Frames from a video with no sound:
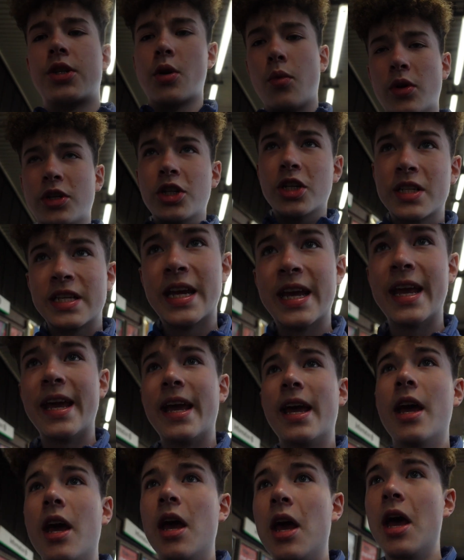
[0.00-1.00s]
So we're just
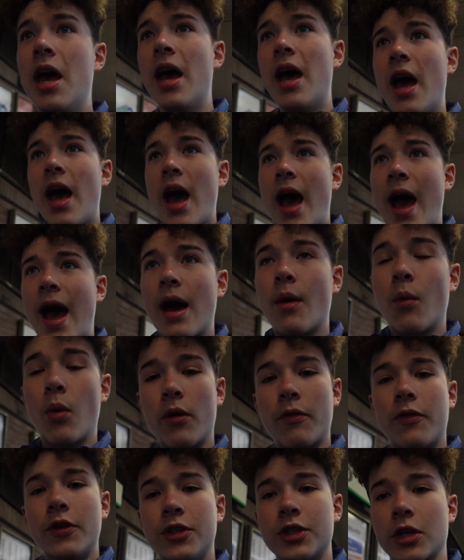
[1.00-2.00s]
here at
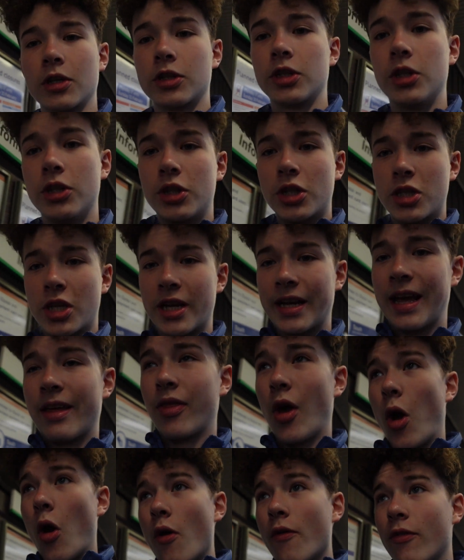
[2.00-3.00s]
Watford Junction, just going to get
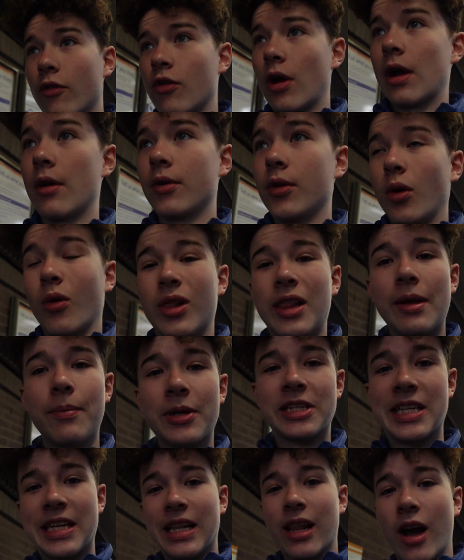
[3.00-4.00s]
the Overground or
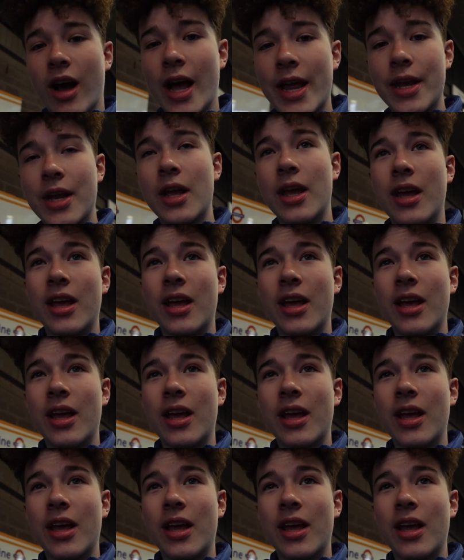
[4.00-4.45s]
Liberty line